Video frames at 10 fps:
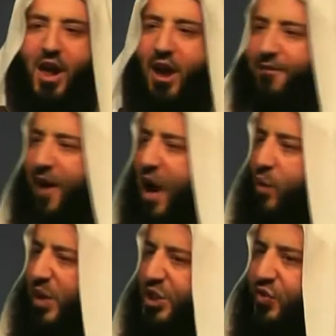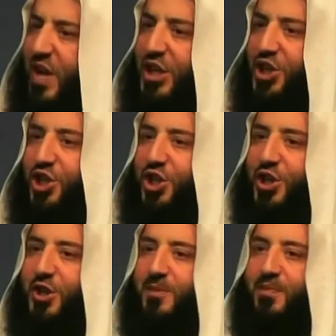If I was
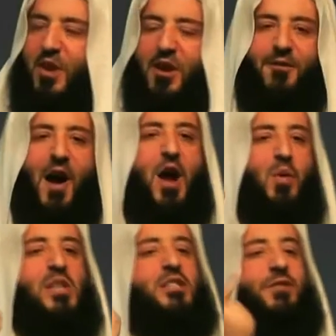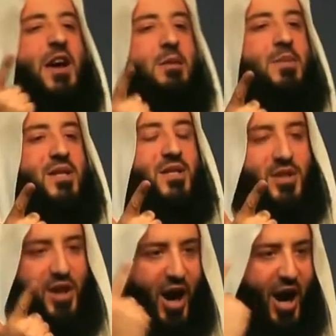rich, if I was
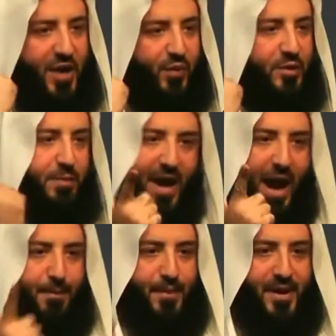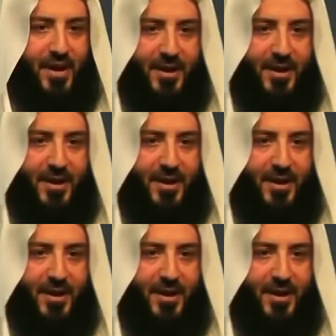famous, I would be happy.